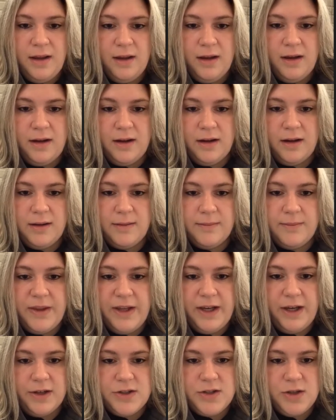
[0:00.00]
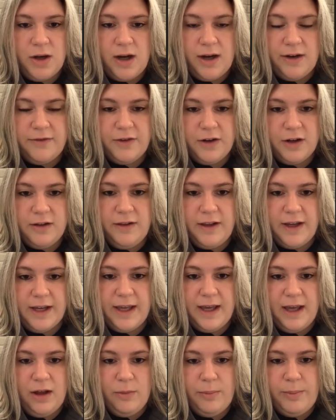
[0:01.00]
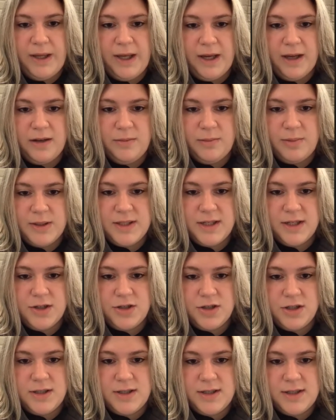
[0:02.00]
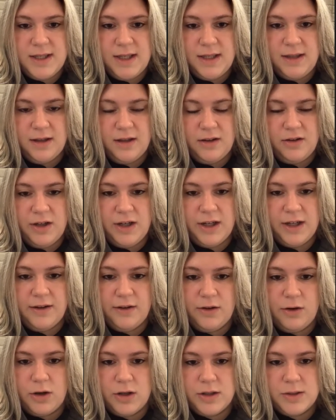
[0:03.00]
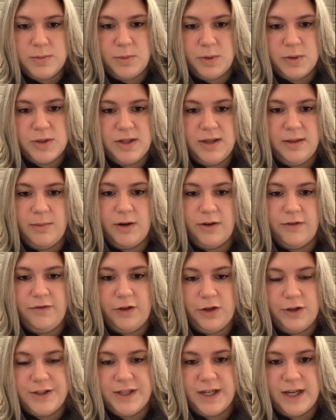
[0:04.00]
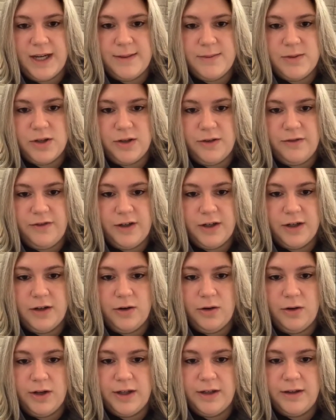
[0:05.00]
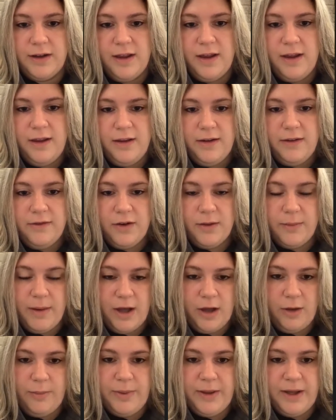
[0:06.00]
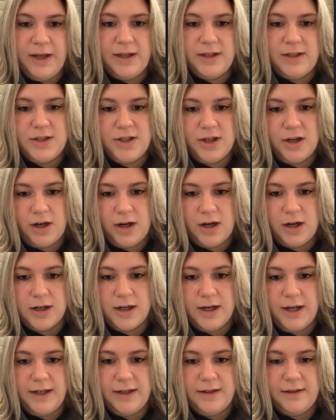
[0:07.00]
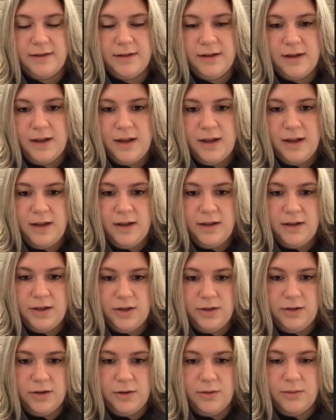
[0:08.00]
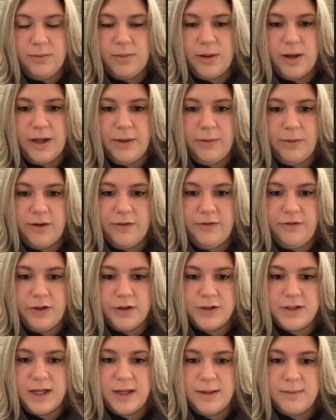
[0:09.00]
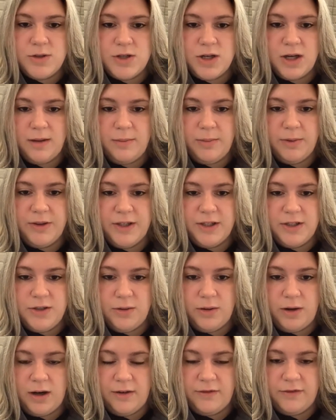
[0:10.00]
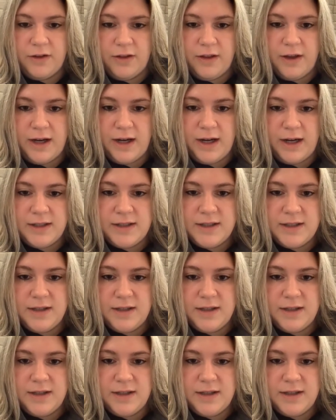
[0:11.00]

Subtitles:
They also offer like LPN positions in the clinic. Of course, most of them are full-time. So if you're going from LPN to RN, you don't probably want a full-time job, but they do offer that.